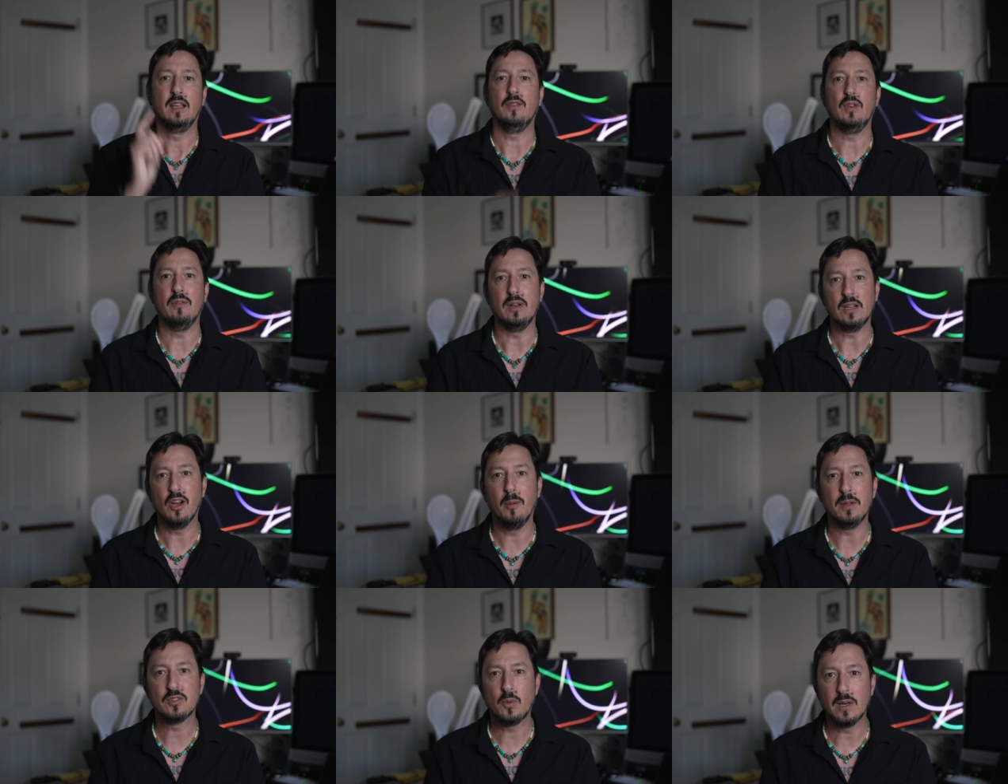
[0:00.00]
If you have any
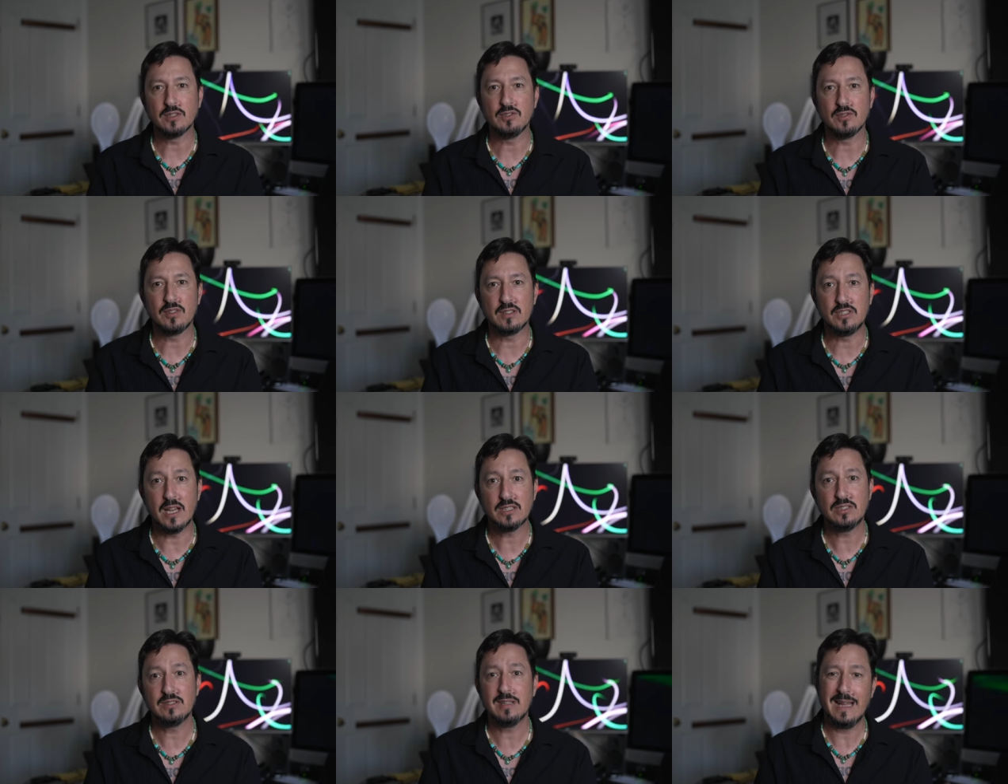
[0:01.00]
comments, questions, or
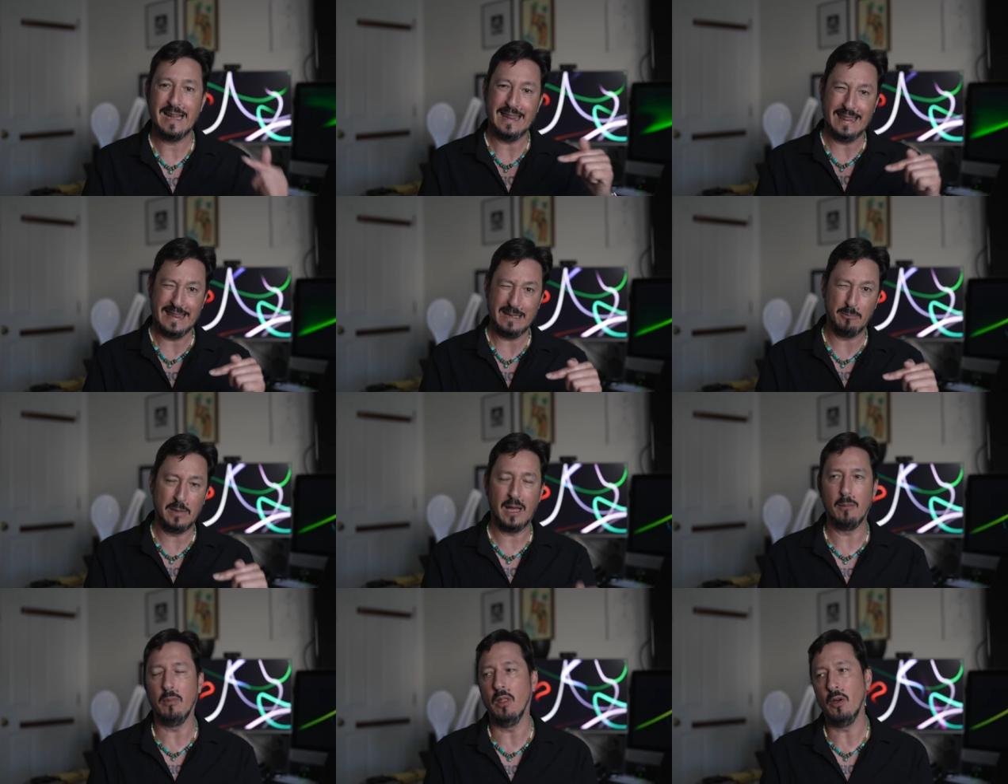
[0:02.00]
suggestions, leave them
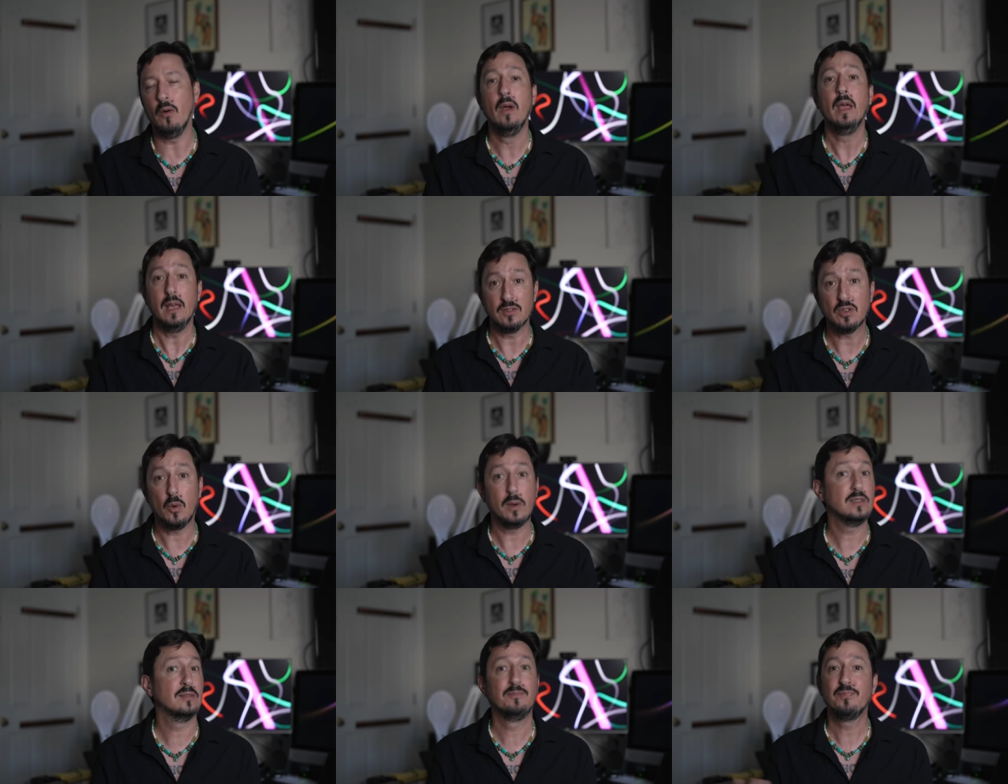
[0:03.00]
down below. As
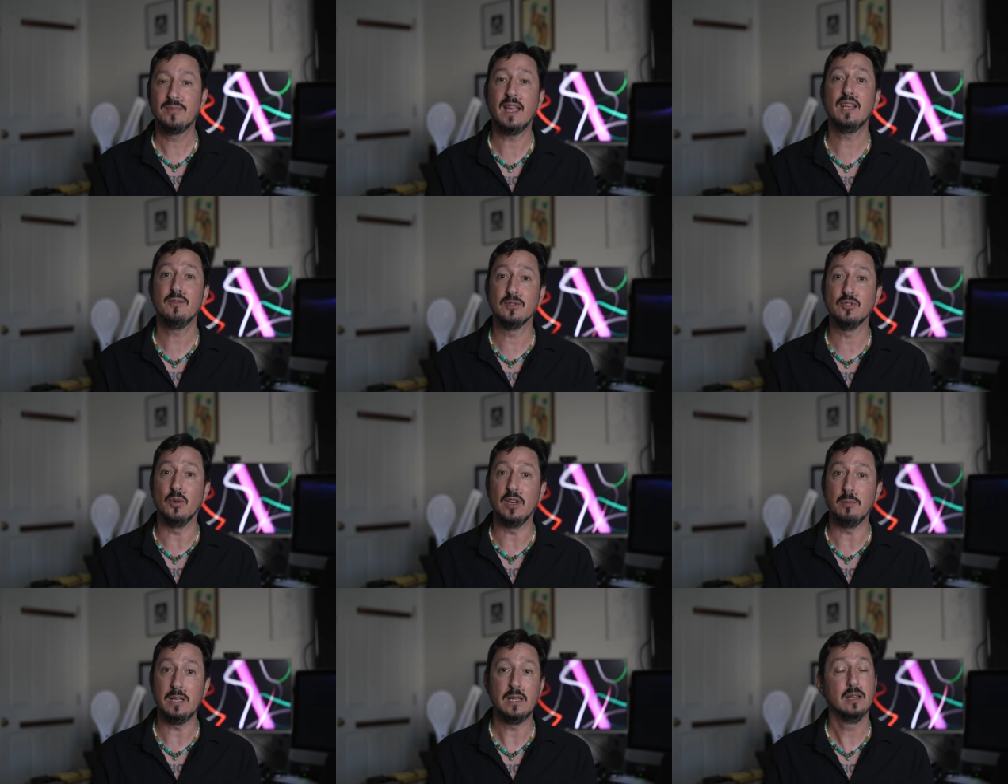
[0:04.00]
always, thank you for
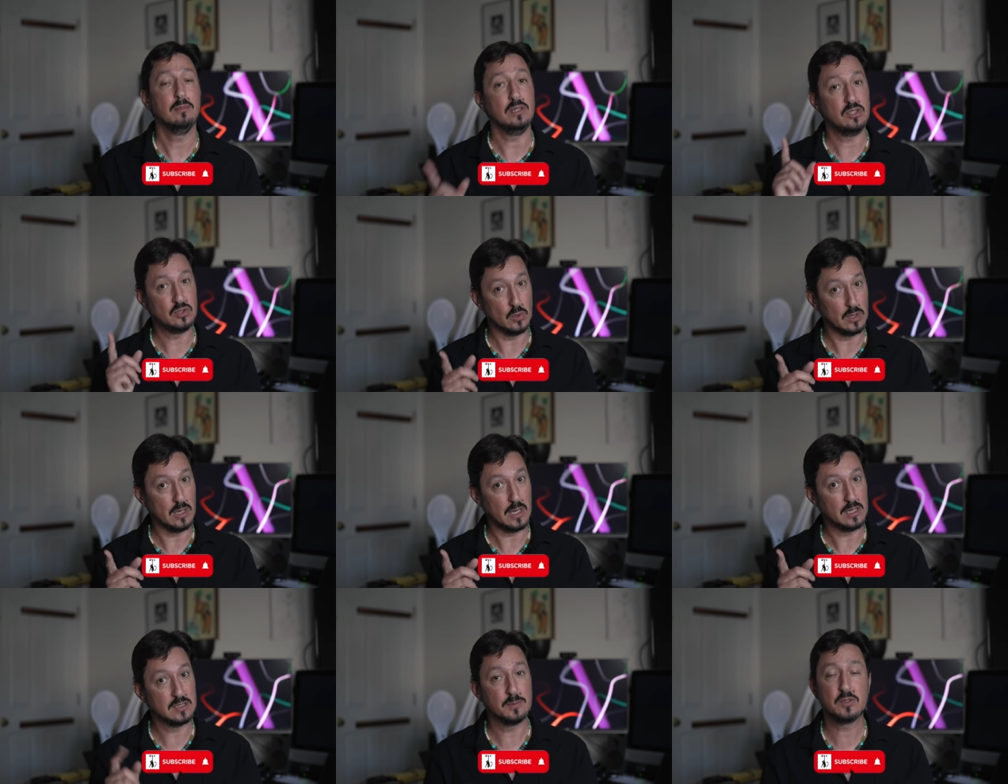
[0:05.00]
joining me. Be sure to
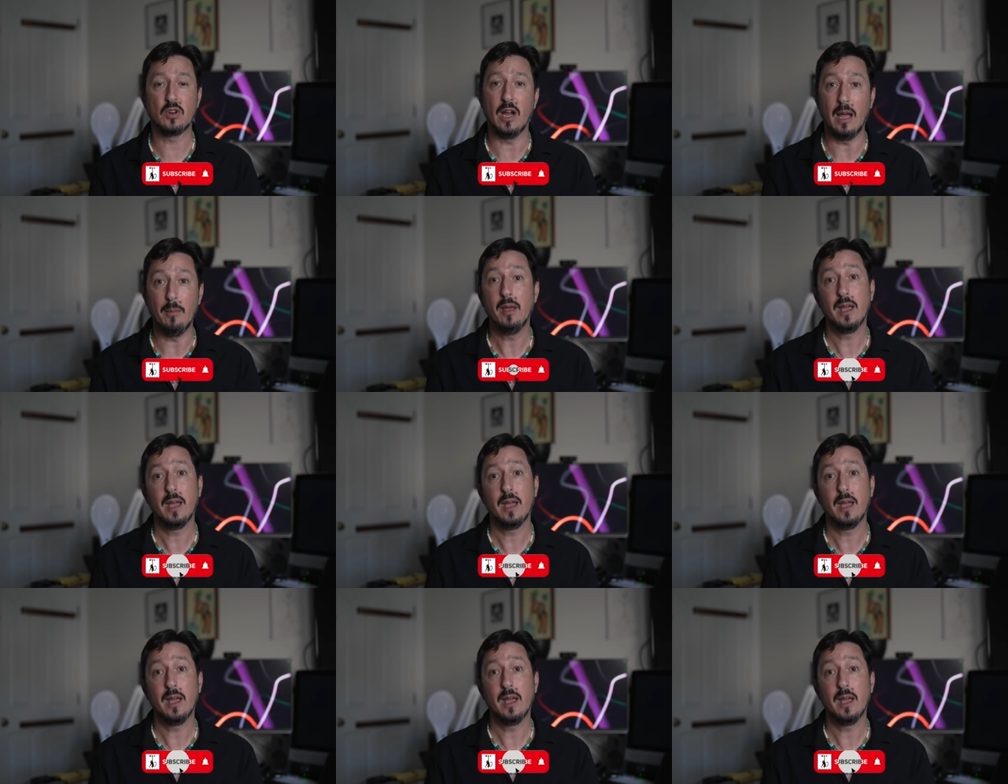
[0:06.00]
like and subscribe.